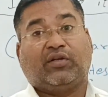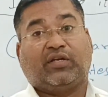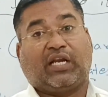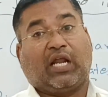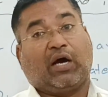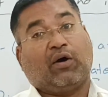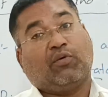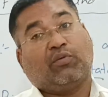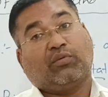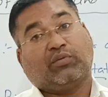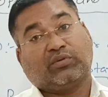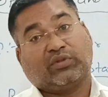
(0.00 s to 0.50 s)

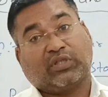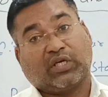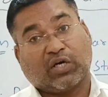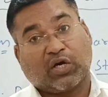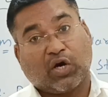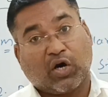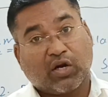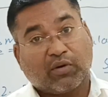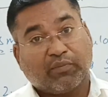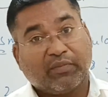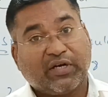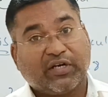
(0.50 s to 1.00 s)
now the
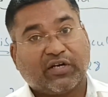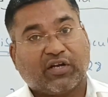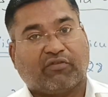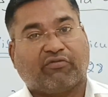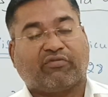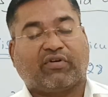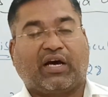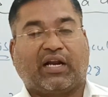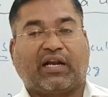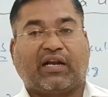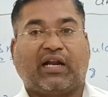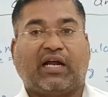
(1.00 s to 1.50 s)
government
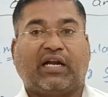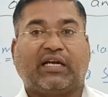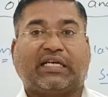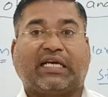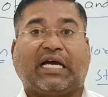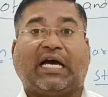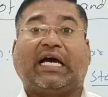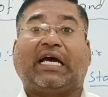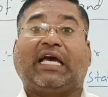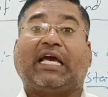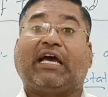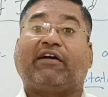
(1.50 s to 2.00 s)
of
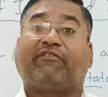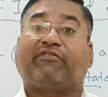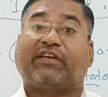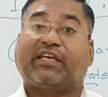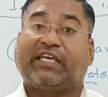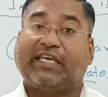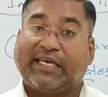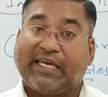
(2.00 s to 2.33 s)
Karnataka have